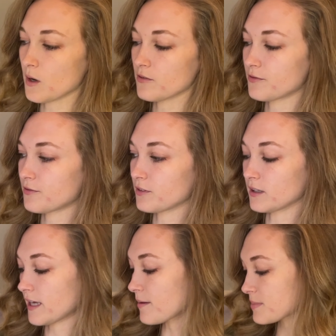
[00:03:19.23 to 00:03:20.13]

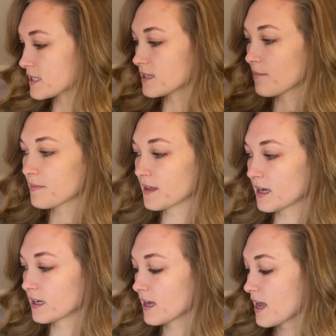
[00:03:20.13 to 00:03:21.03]
flip to something